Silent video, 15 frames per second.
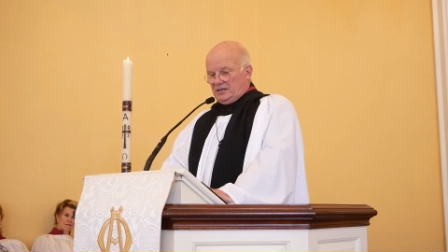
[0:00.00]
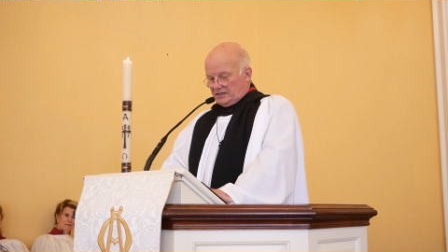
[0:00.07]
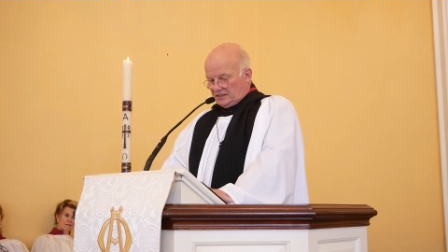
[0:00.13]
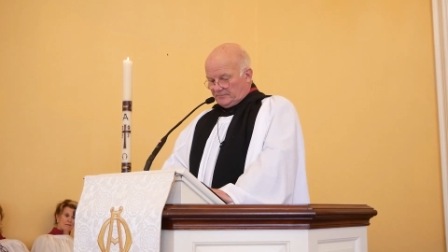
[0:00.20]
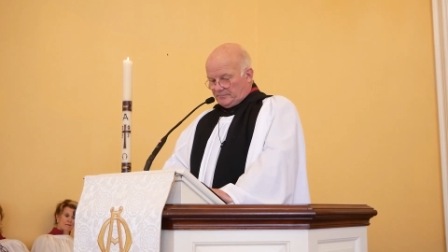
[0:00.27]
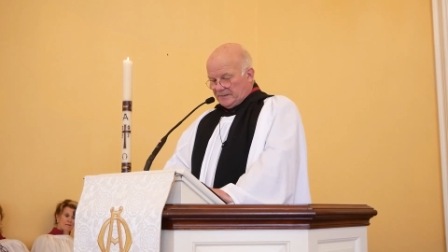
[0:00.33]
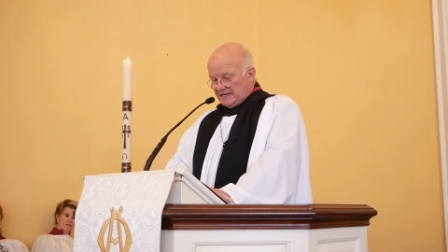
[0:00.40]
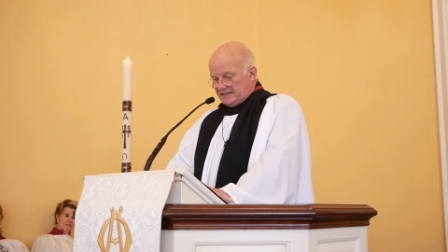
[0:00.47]

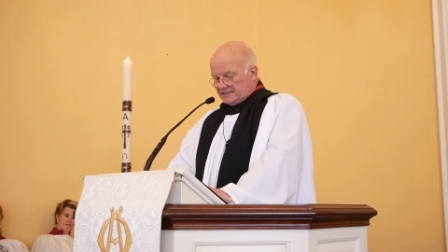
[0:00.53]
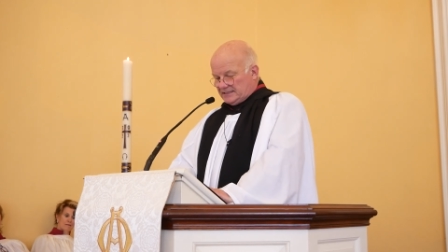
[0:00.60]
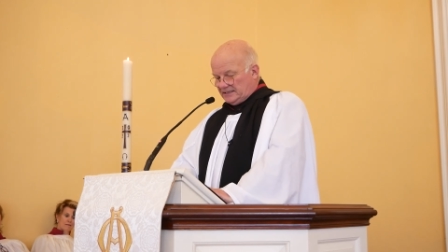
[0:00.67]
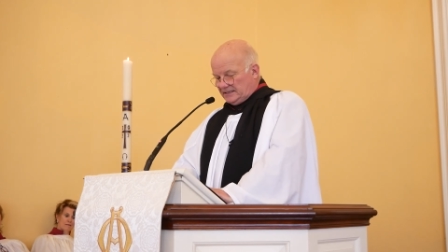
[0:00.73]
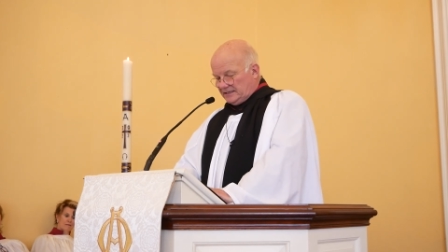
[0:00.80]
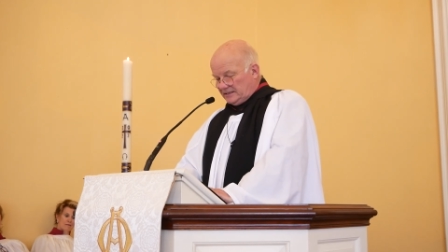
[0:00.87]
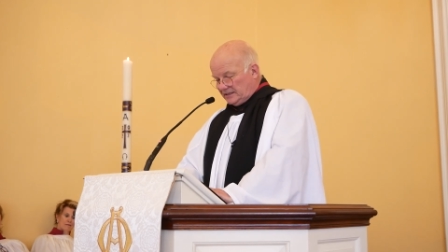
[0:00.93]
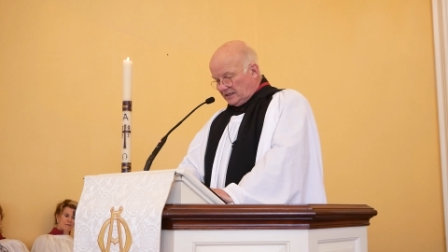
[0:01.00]

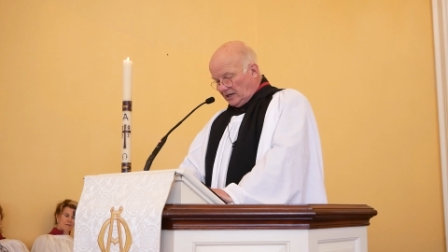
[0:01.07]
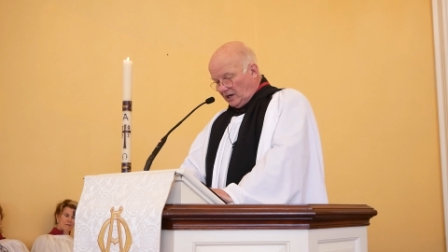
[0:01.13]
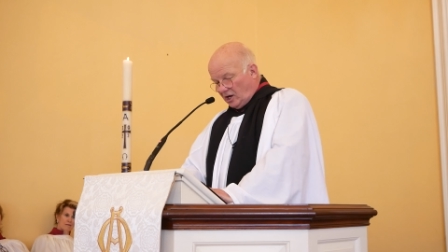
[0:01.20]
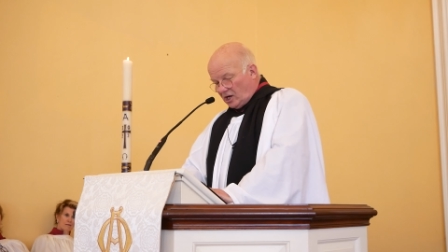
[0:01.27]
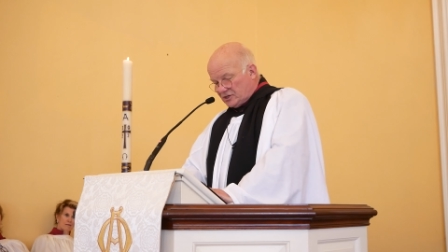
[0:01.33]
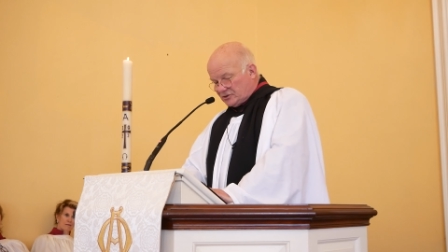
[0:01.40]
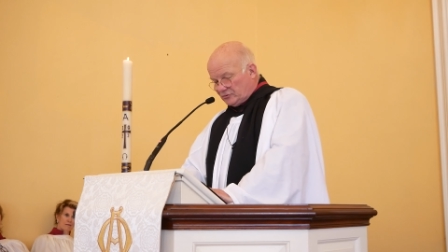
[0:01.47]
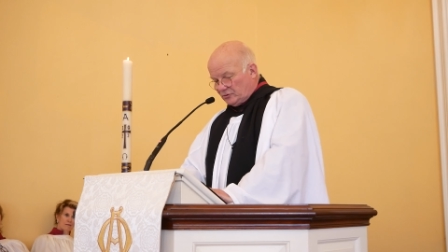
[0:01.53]
competing in the
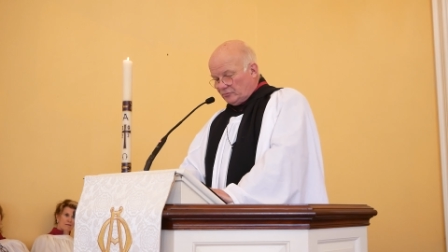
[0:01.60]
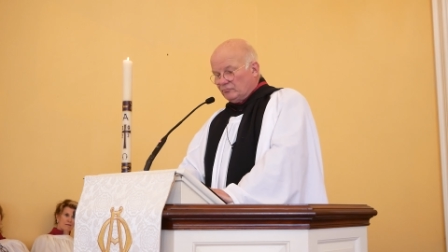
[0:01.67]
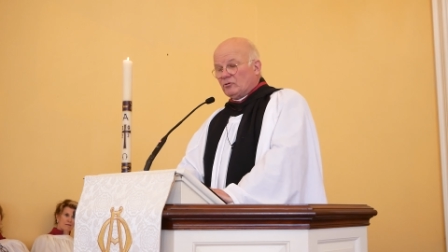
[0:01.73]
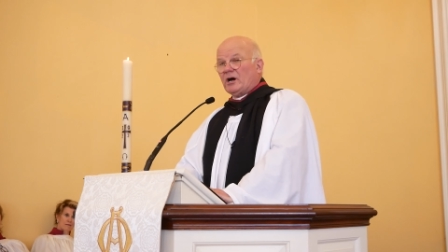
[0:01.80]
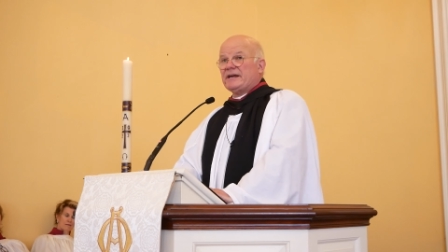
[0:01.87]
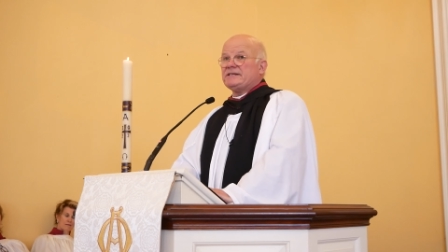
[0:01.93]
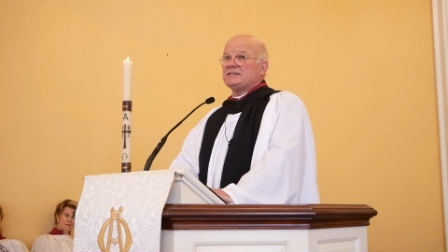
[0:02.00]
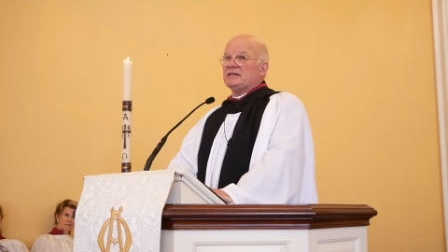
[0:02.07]
classroom,
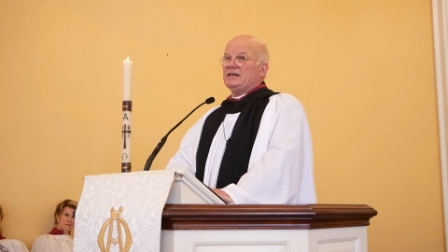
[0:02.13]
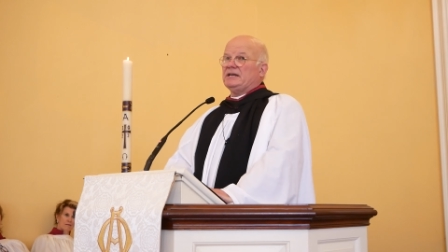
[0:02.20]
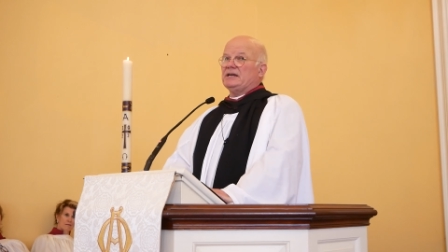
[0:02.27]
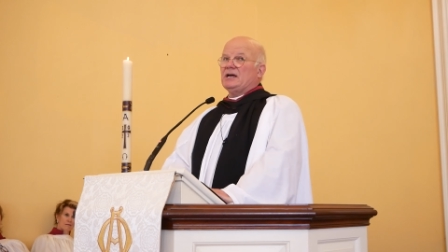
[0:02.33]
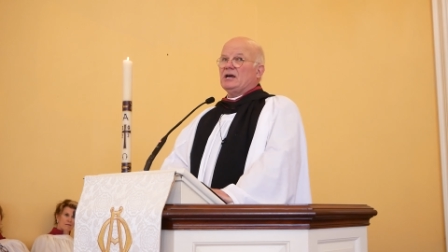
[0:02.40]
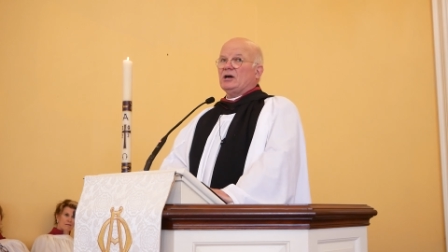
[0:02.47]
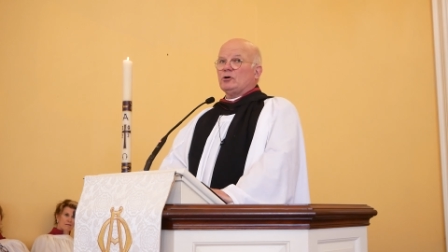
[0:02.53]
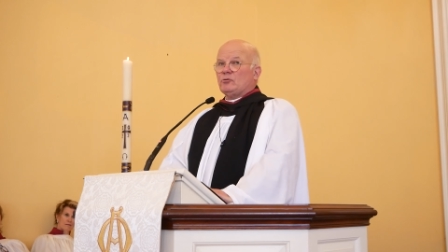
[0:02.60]

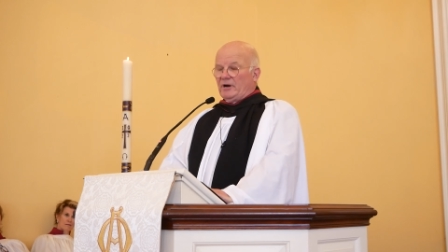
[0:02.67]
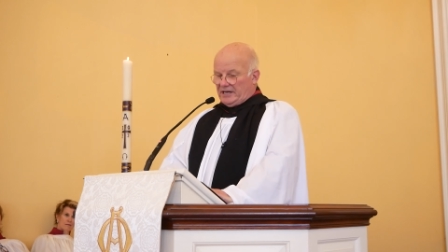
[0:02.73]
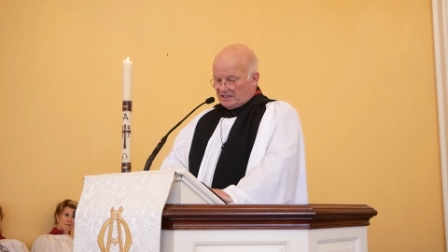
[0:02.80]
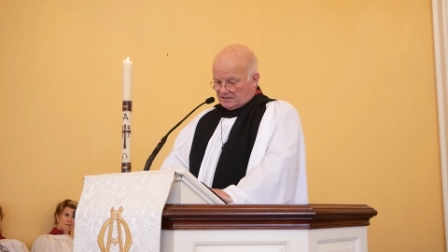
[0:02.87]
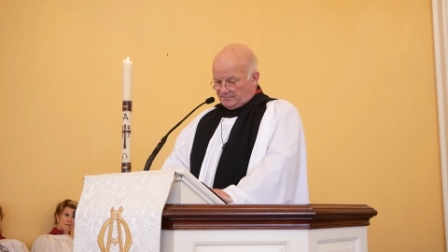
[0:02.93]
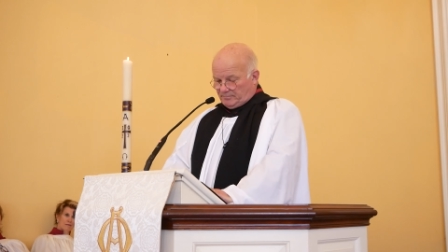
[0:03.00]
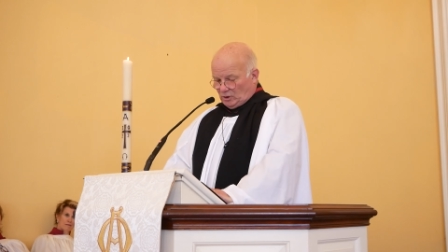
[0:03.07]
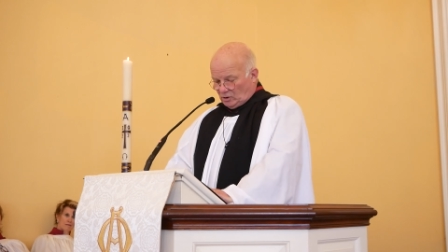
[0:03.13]
writing
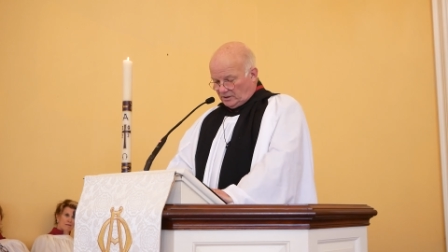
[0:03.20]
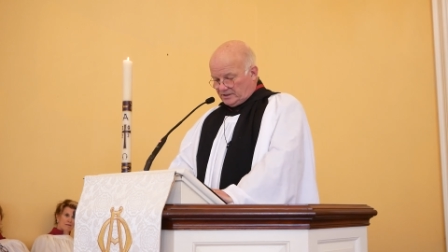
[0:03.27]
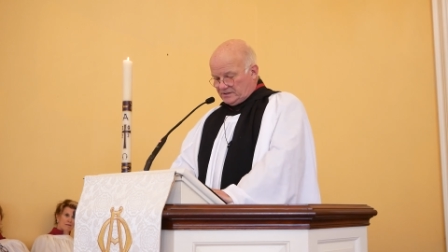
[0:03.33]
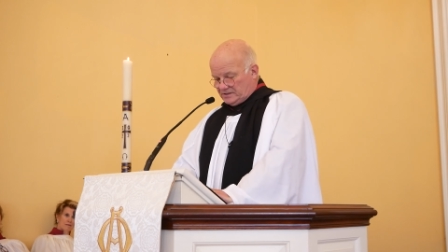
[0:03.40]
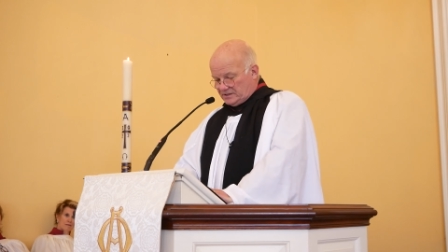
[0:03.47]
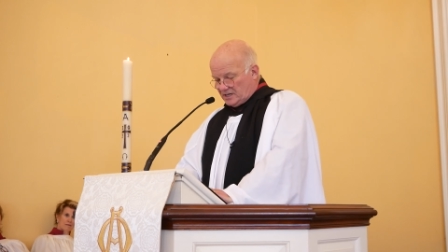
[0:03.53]
great books.